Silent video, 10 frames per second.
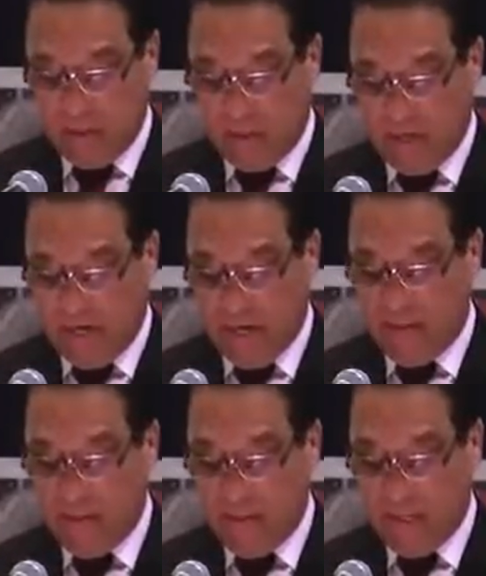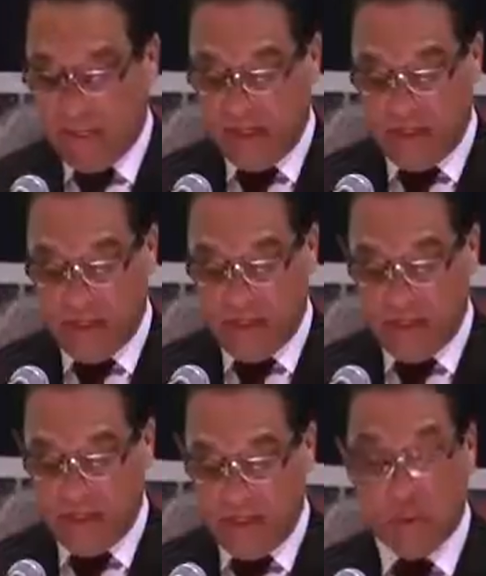to provide the enabling
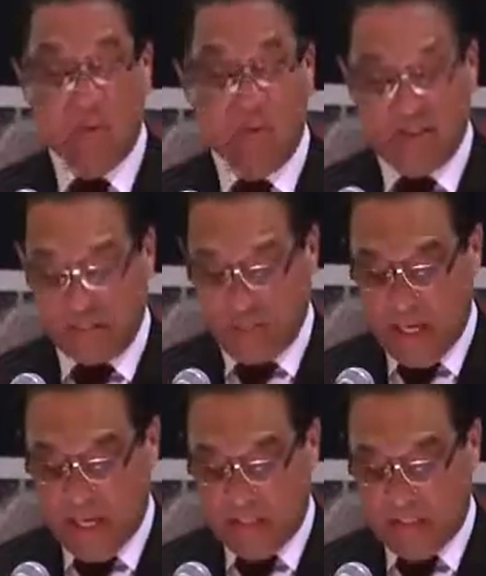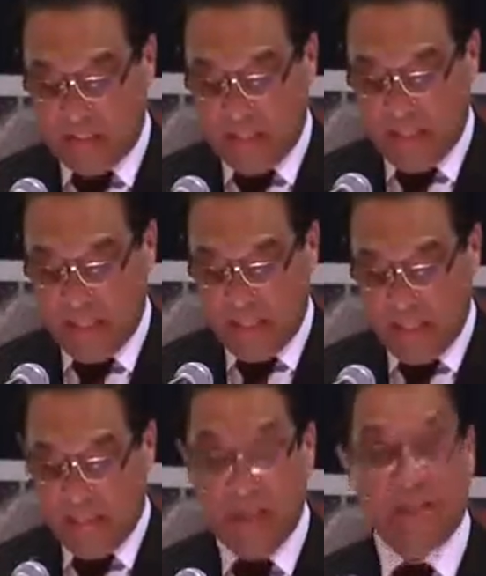environment to make this
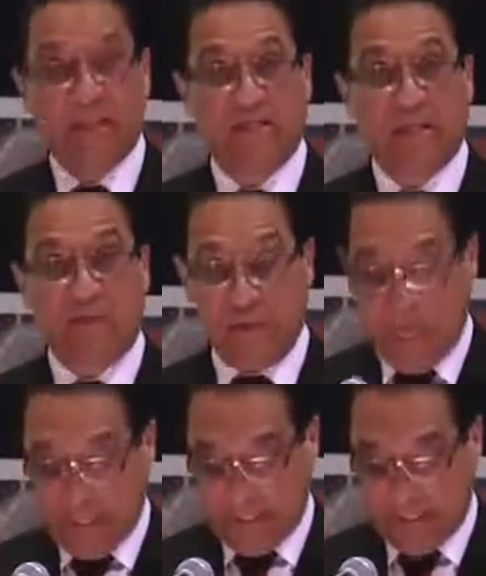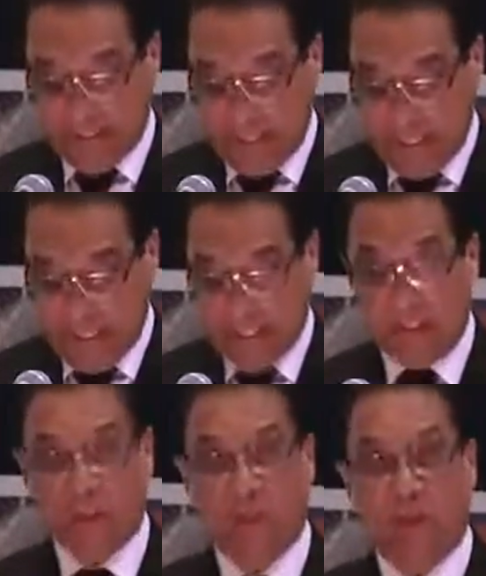a reality in
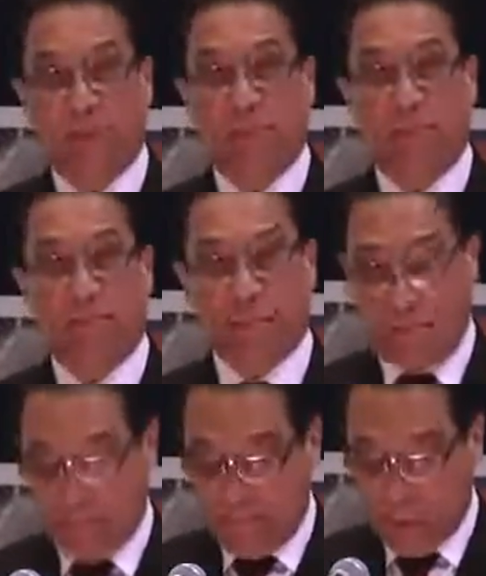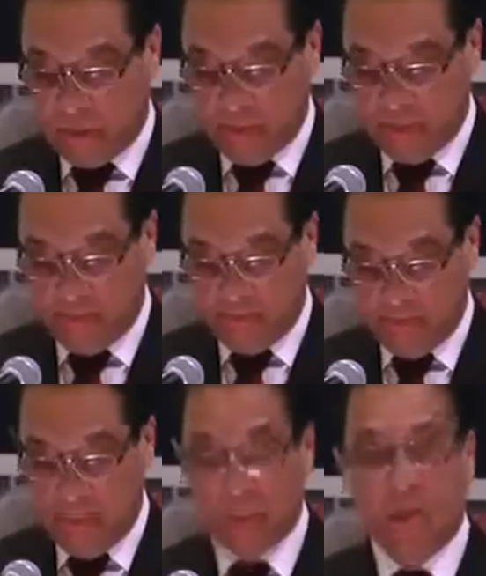as short a time as possible.
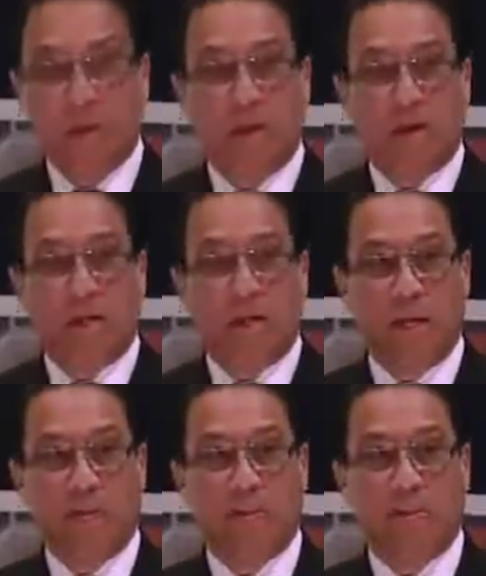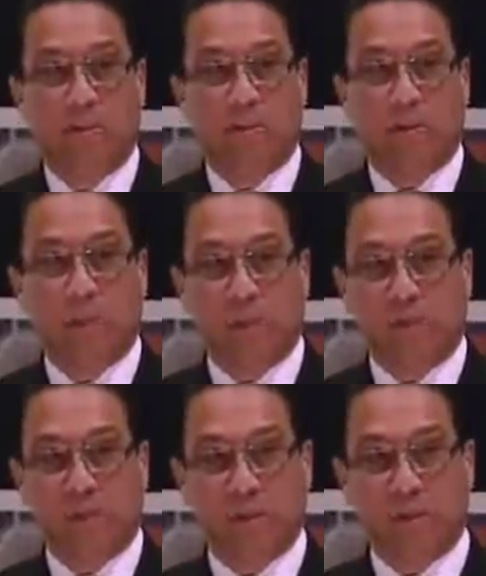The next
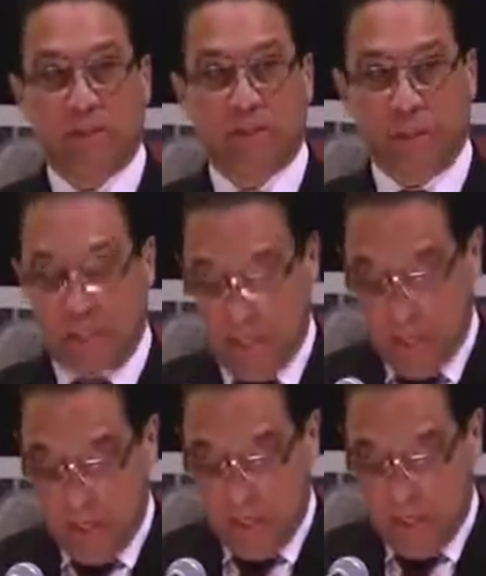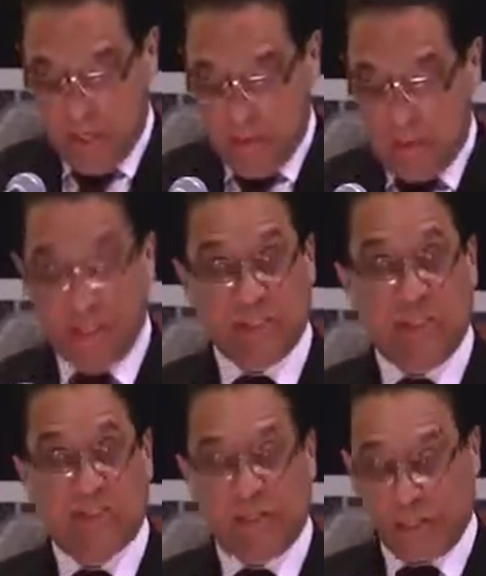12 months will be
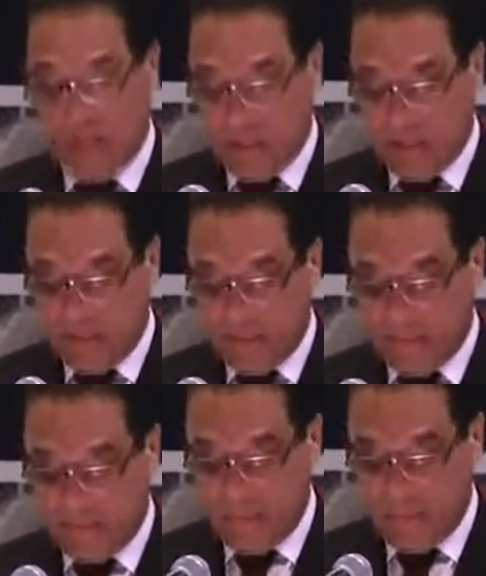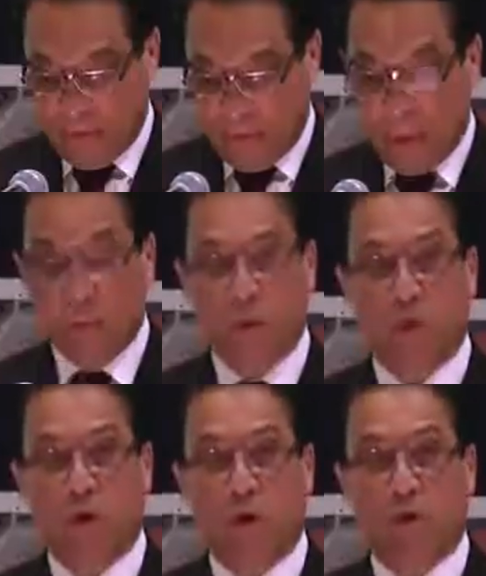especially critical. We
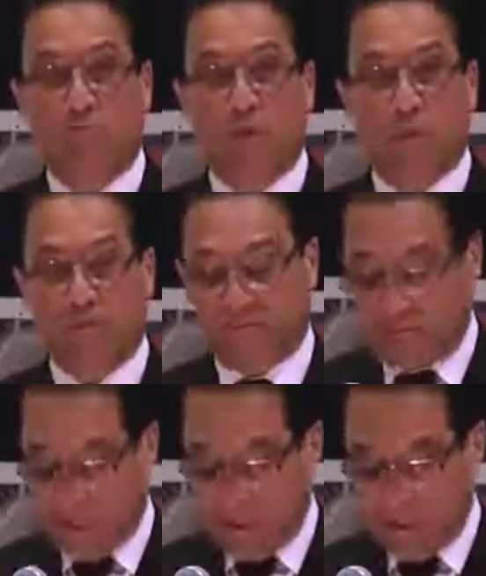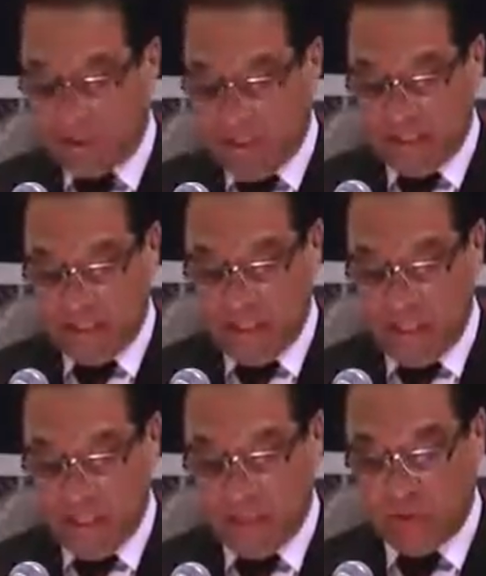do not have a lot of fiscal space
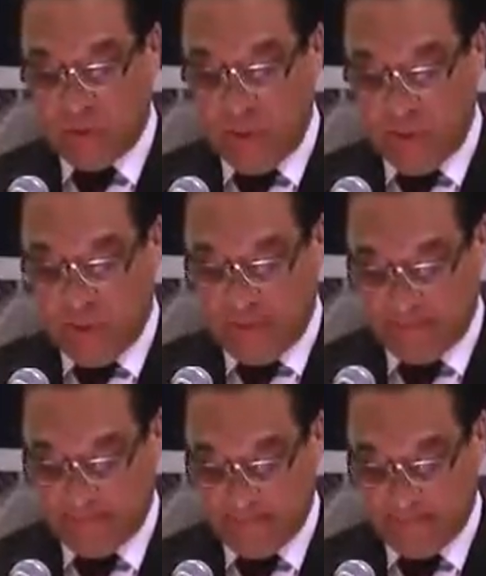in which to operate,